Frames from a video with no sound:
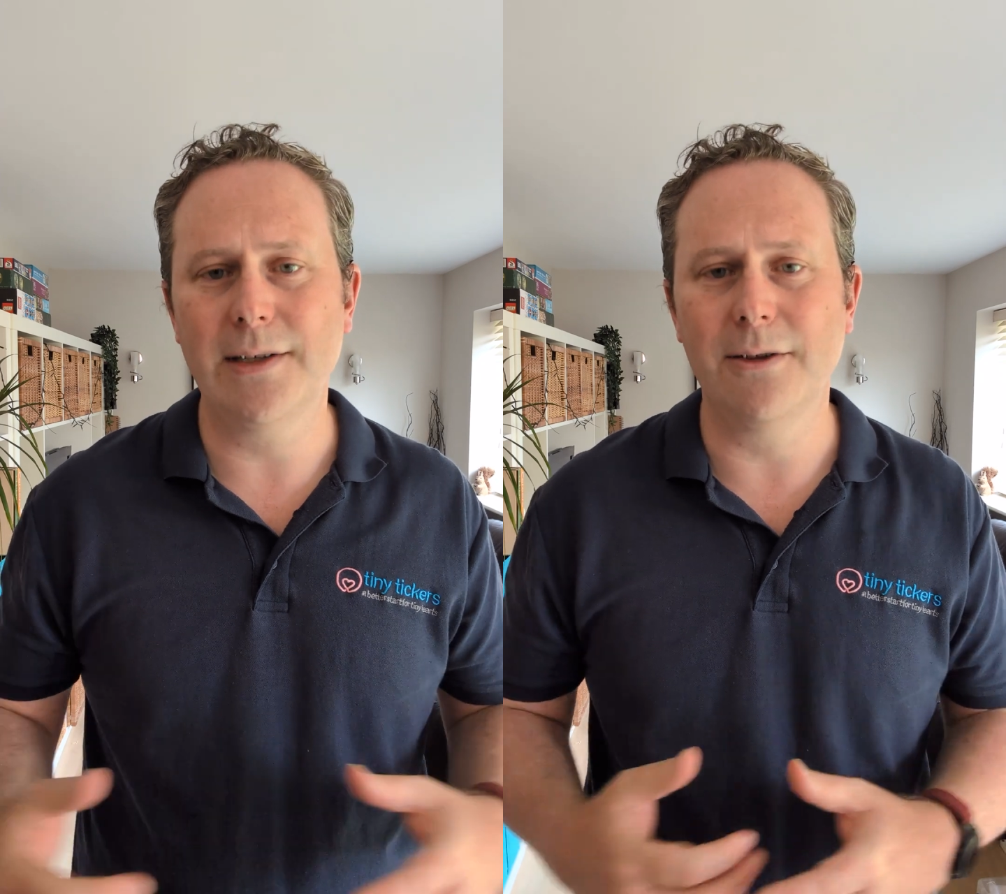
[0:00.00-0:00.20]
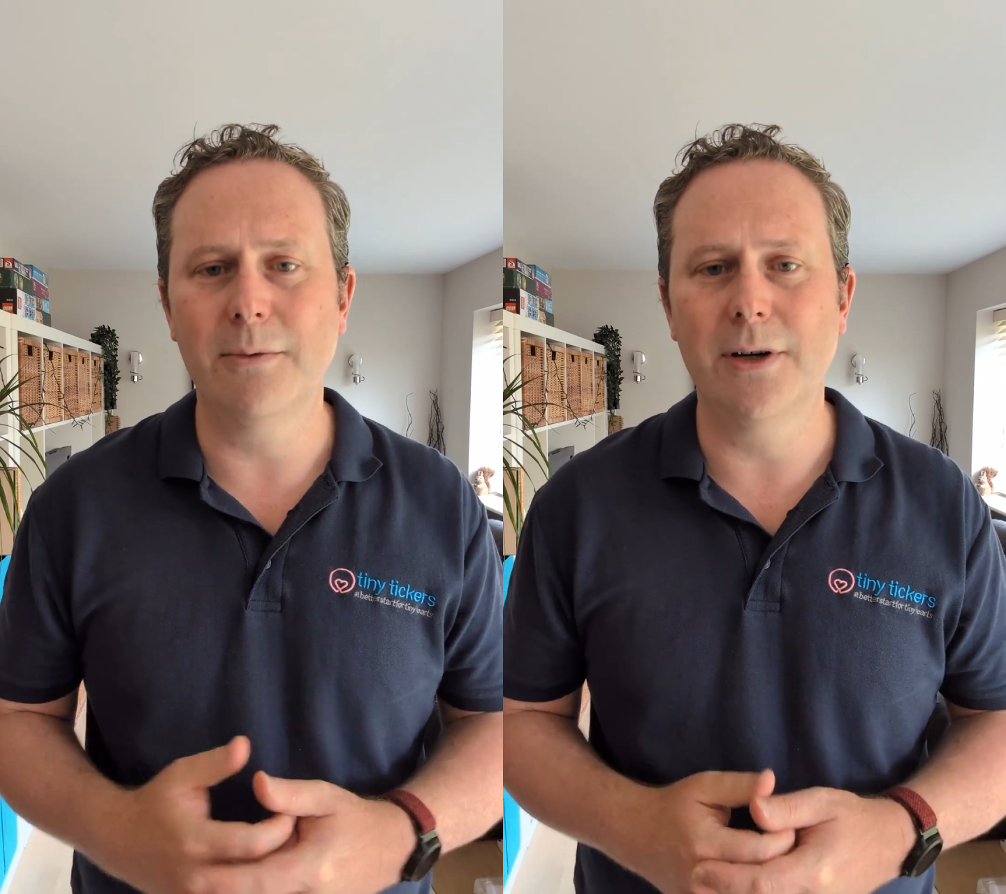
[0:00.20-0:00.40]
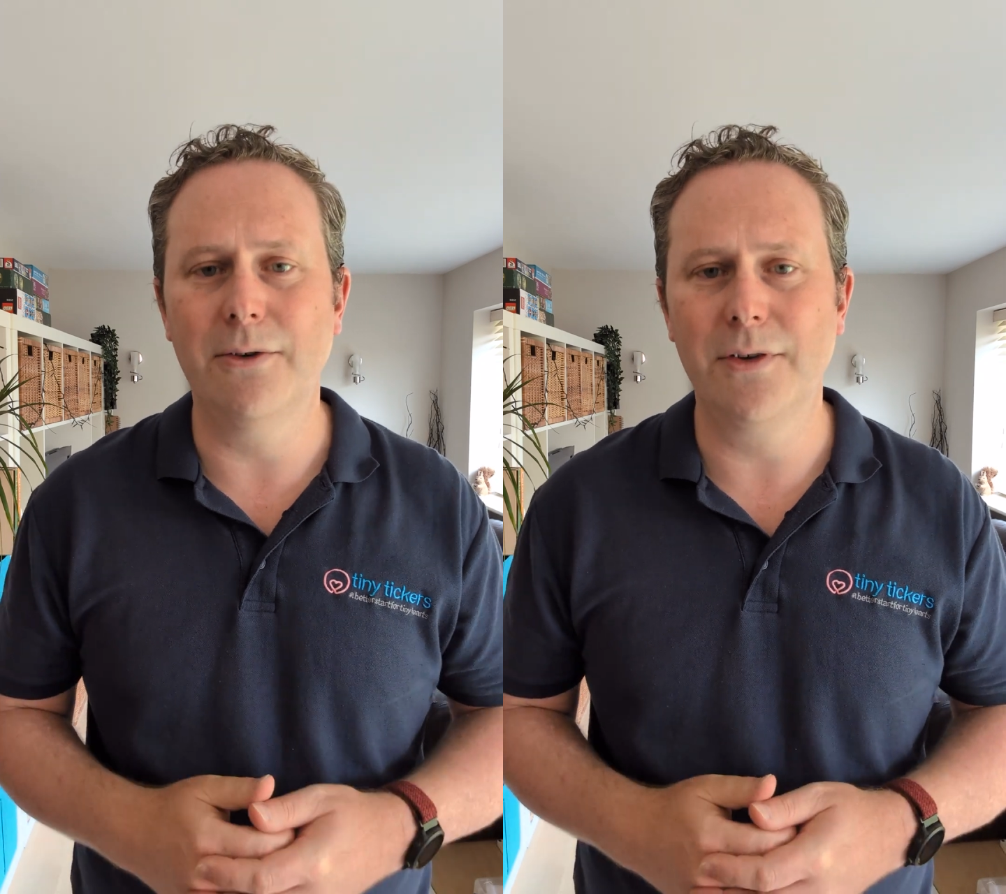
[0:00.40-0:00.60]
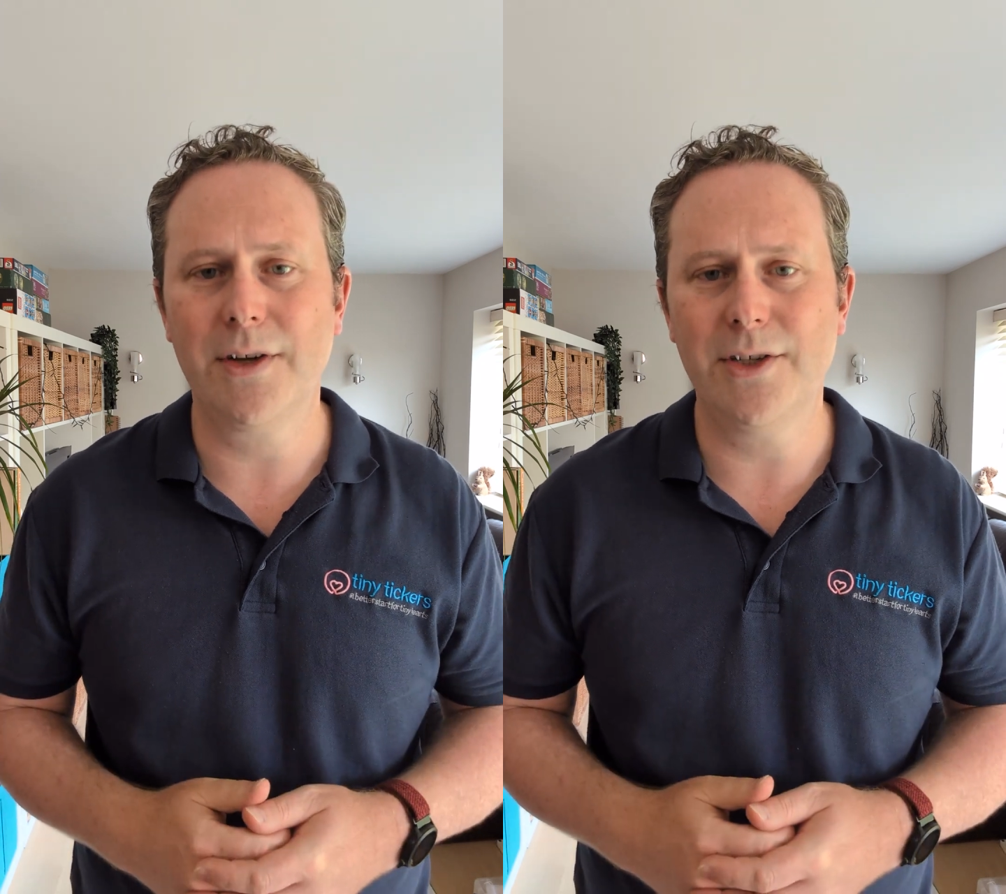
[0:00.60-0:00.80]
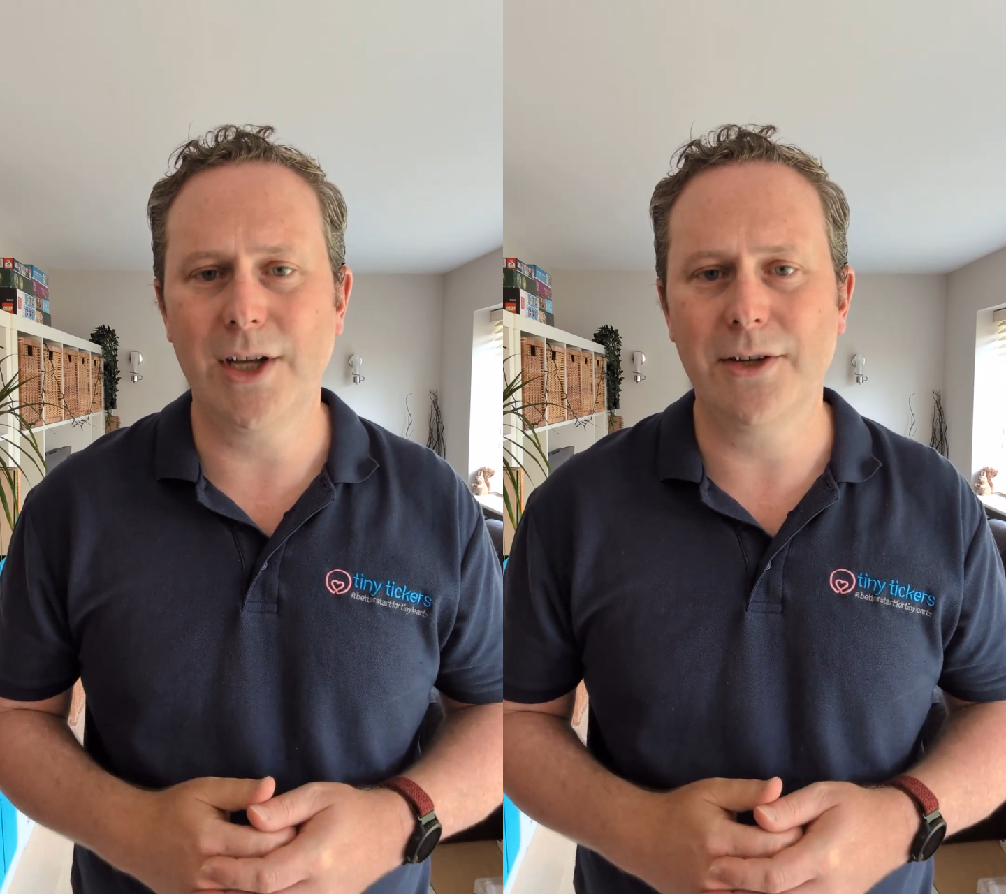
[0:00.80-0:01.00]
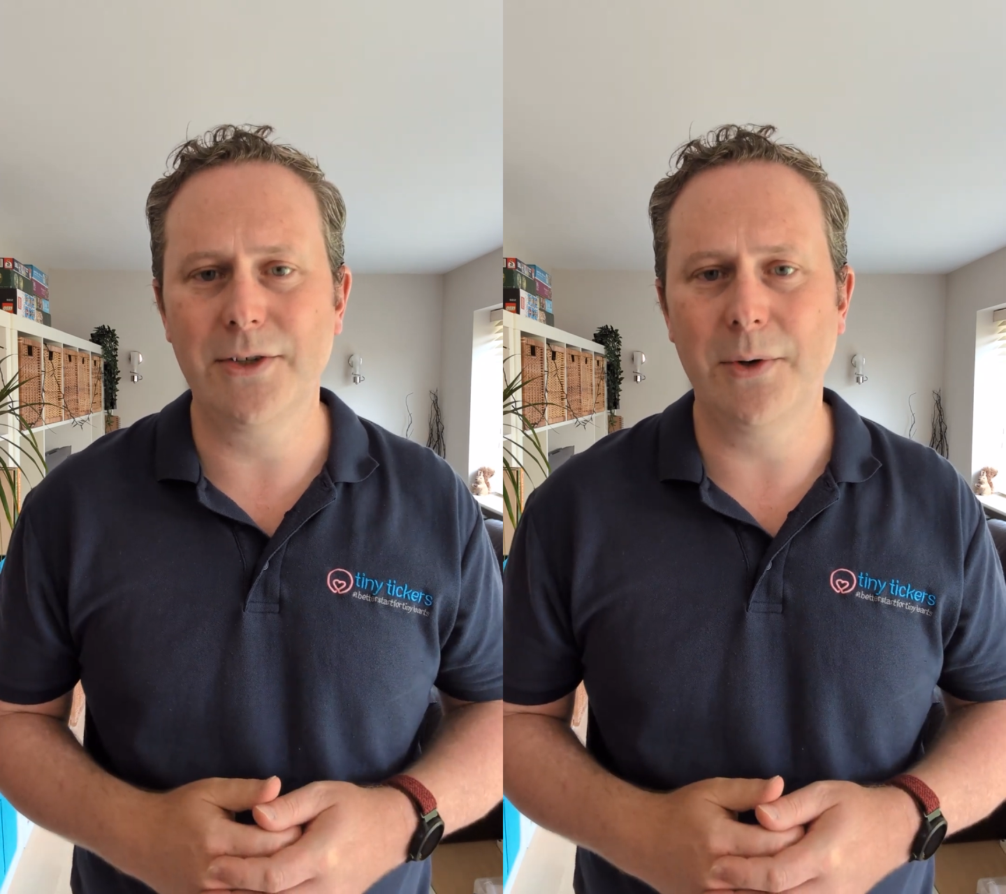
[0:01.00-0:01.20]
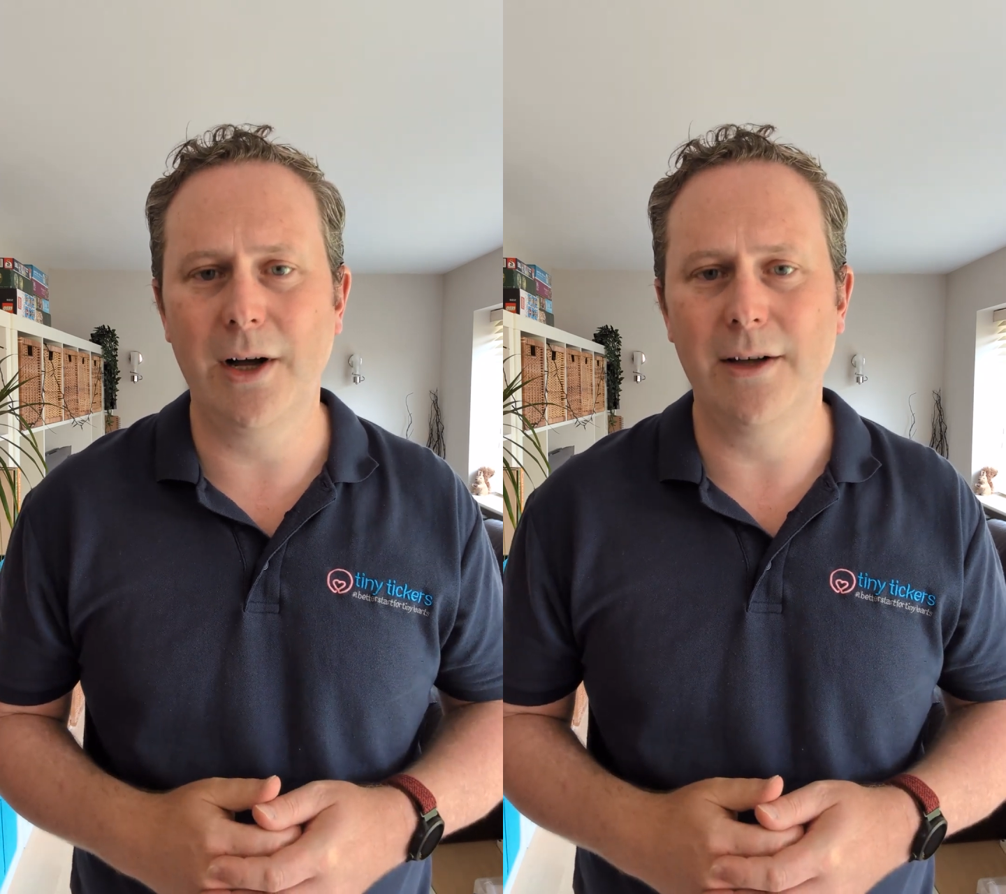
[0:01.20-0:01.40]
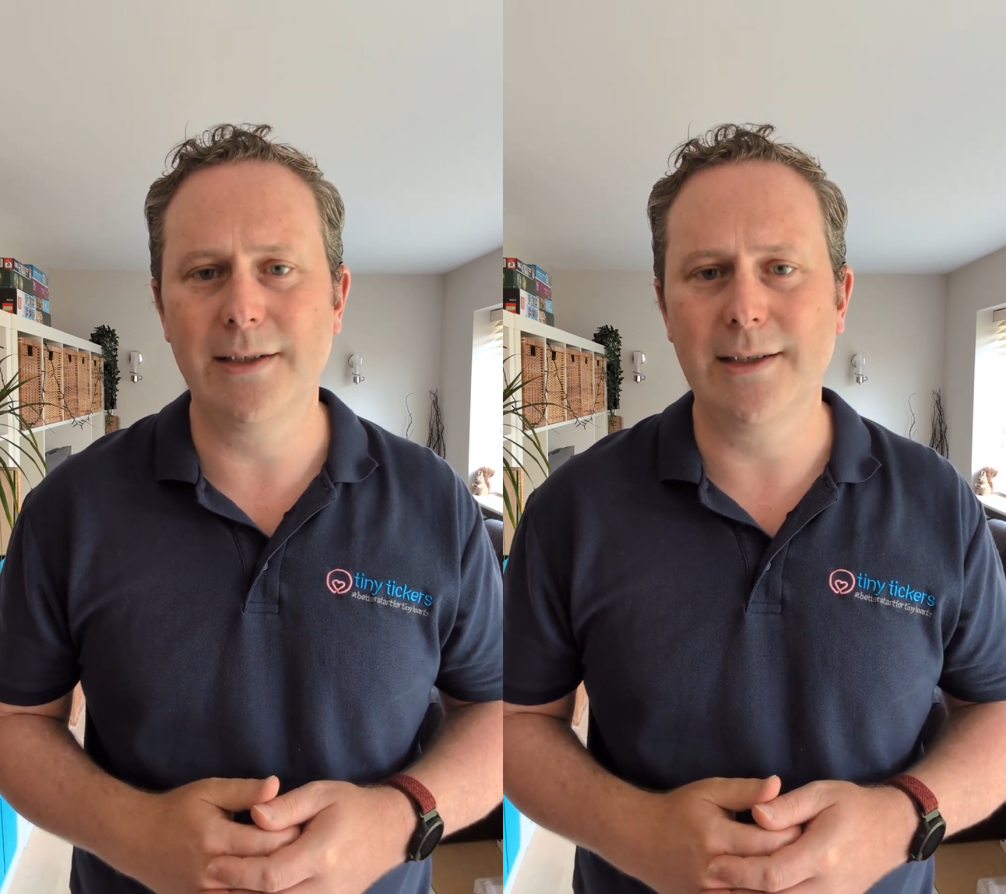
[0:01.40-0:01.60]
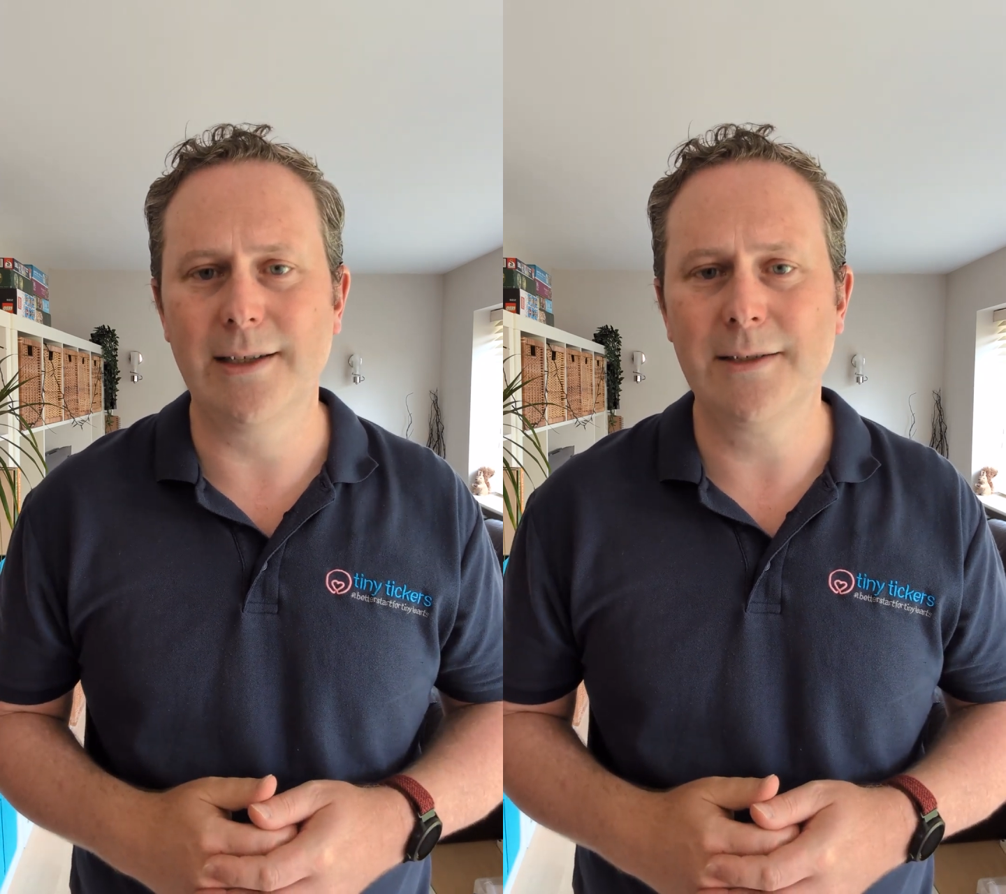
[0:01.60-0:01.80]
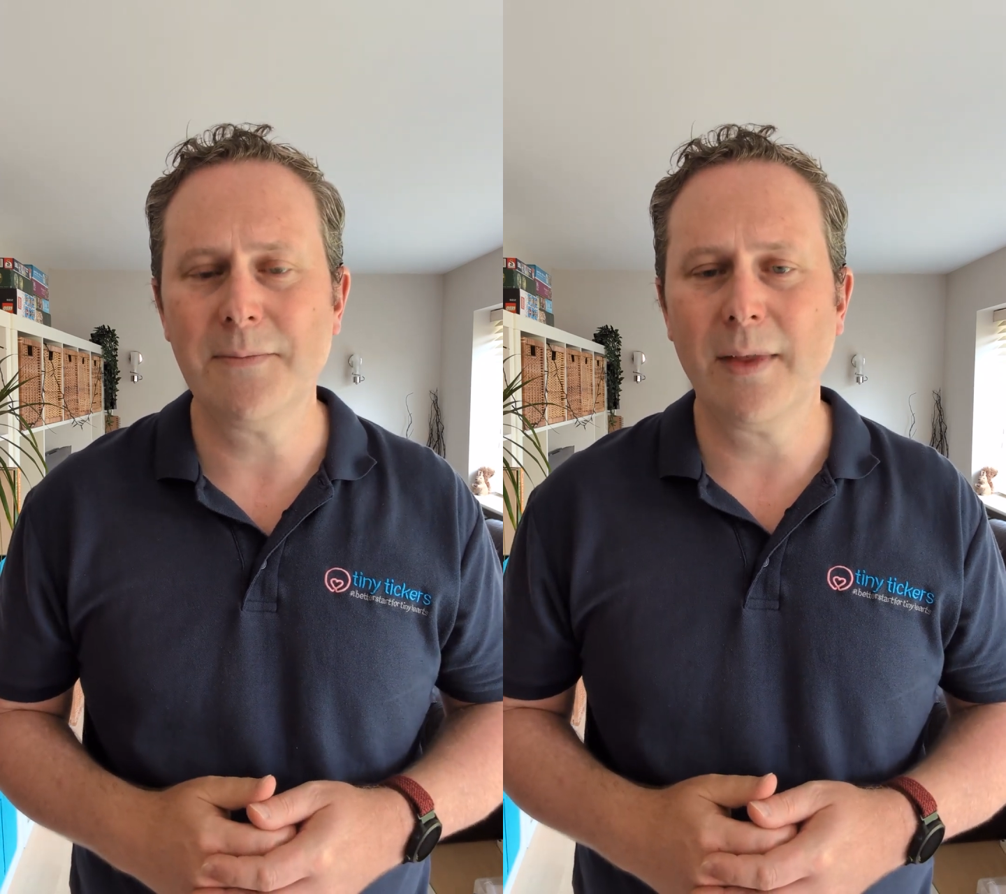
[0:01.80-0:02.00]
the world of congenital heart disease.